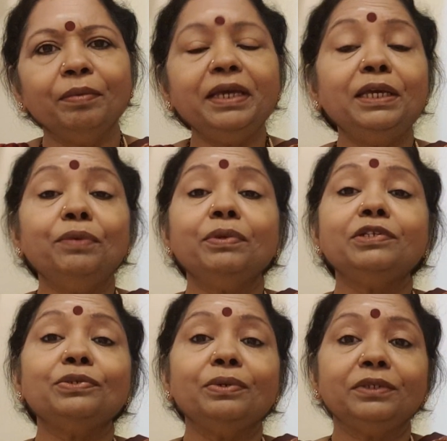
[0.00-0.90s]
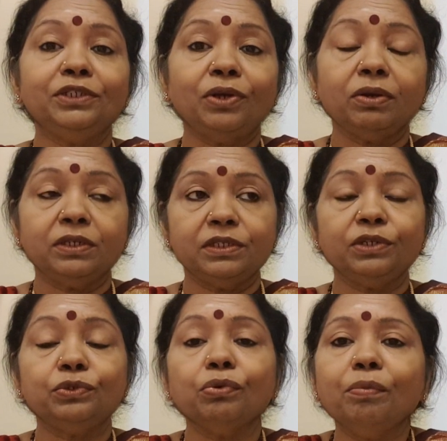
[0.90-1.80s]
He was so shocked. He
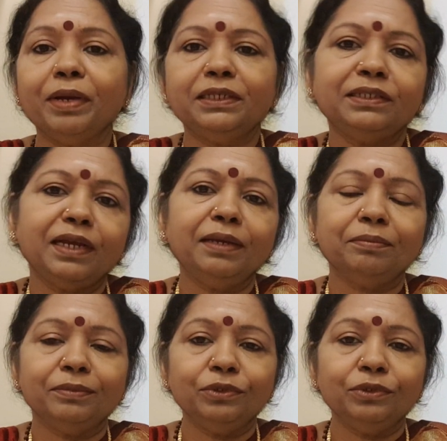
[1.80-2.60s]
said, so much time.